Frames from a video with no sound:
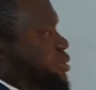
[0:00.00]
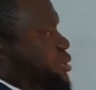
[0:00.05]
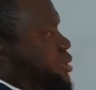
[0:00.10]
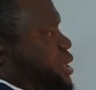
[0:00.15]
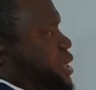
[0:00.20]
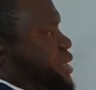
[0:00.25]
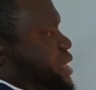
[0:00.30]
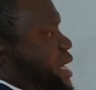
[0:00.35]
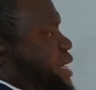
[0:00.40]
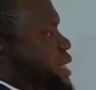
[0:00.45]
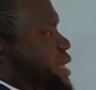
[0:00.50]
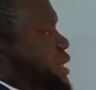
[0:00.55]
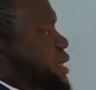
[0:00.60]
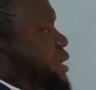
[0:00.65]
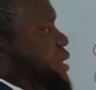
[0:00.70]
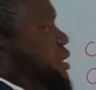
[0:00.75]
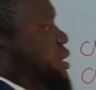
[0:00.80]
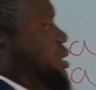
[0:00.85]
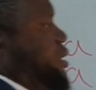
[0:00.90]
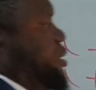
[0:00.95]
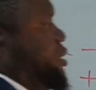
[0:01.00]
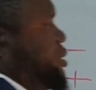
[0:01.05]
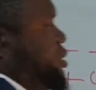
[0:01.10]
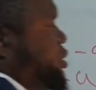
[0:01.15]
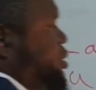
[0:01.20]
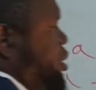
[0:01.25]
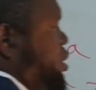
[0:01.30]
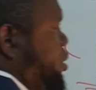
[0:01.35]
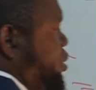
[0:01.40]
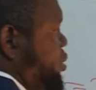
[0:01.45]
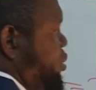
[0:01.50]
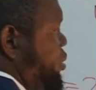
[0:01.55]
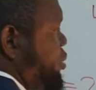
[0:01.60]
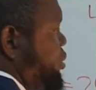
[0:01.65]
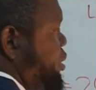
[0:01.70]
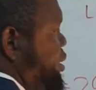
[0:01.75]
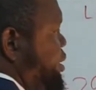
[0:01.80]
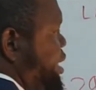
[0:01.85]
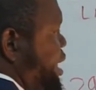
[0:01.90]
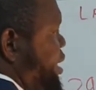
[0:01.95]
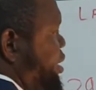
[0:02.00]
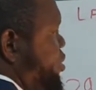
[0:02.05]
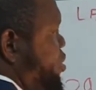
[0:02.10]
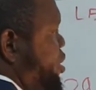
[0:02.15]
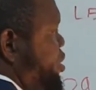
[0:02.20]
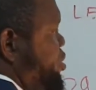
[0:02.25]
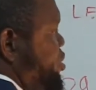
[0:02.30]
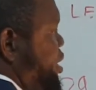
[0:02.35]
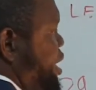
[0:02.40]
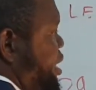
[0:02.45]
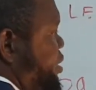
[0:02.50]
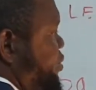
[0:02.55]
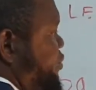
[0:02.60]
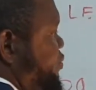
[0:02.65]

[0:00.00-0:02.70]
Okay? So, this can go into that